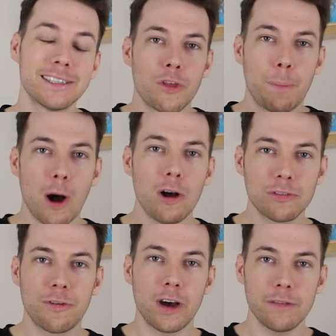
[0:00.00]
The
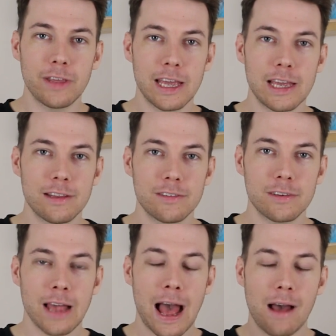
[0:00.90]
past 5
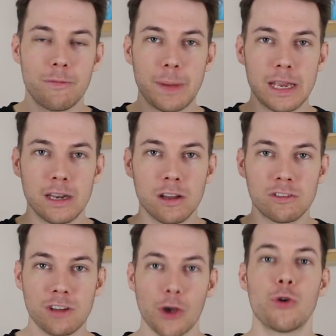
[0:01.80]
years have been
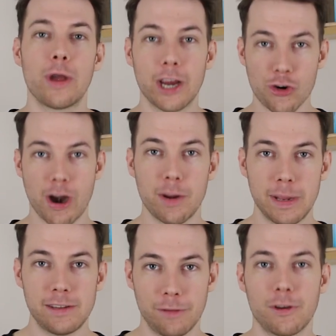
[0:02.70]
so
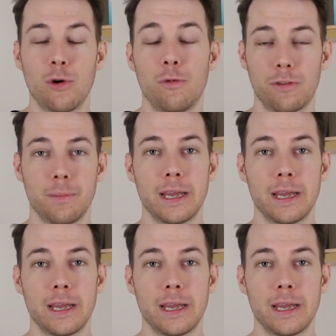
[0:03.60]
incredibly difficult for